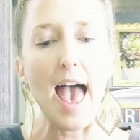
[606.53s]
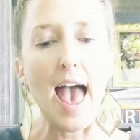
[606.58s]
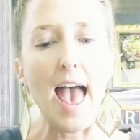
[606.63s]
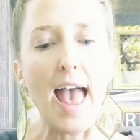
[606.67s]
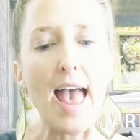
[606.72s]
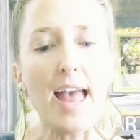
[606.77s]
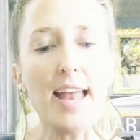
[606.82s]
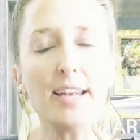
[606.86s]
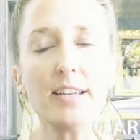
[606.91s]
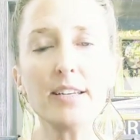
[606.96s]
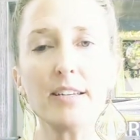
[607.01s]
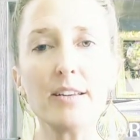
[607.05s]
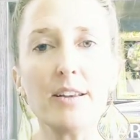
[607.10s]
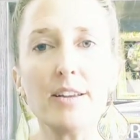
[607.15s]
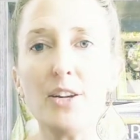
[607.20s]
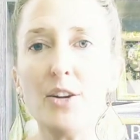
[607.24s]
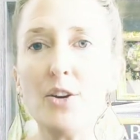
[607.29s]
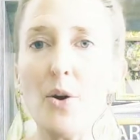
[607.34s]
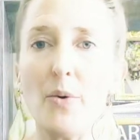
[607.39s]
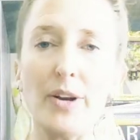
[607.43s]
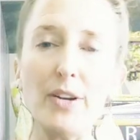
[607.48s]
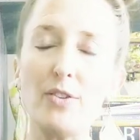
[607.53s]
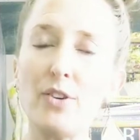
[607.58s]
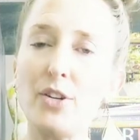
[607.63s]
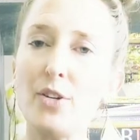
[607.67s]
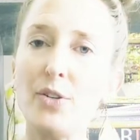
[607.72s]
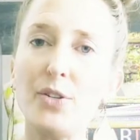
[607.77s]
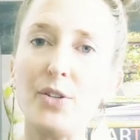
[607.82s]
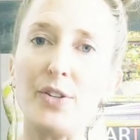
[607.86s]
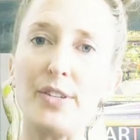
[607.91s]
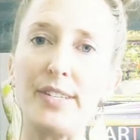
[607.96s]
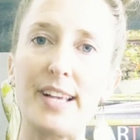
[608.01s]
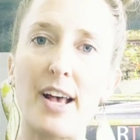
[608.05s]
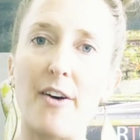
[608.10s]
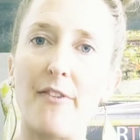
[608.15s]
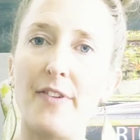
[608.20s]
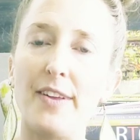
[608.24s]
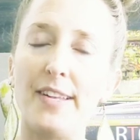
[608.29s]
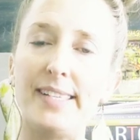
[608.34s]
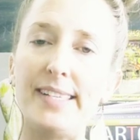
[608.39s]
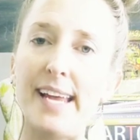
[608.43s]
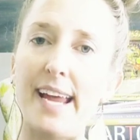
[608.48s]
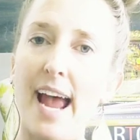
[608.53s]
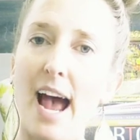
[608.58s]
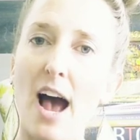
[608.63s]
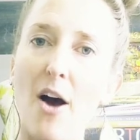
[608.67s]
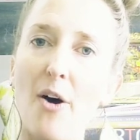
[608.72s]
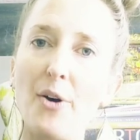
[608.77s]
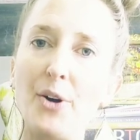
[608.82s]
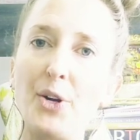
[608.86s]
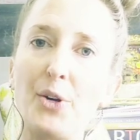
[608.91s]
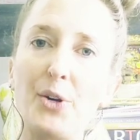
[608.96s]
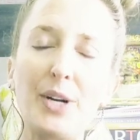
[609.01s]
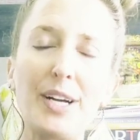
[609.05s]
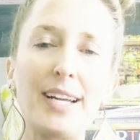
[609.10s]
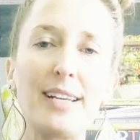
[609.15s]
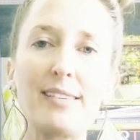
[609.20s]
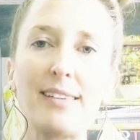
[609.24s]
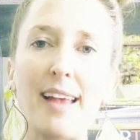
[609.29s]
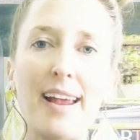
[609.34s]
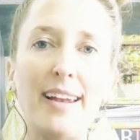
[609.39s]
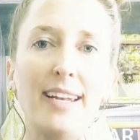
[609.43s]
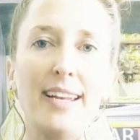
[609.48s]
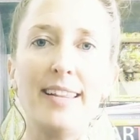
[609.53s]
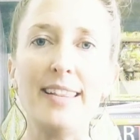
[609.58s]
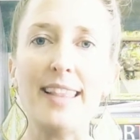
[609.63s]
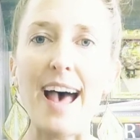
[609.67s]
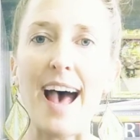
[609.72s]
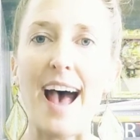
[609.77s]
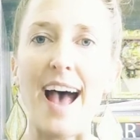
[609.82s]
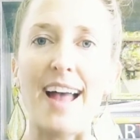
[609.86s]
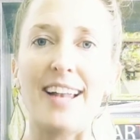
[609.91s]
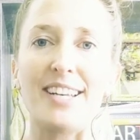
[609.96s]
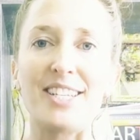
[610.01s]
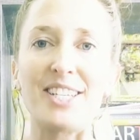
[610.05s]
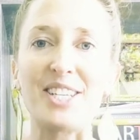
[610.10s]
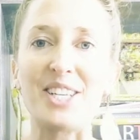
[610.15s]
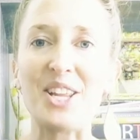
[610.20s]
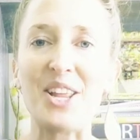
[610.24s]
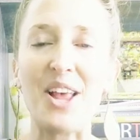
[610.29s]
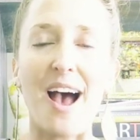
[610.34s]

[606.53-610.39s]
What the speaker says: And, introduce yourself and say how you're excited that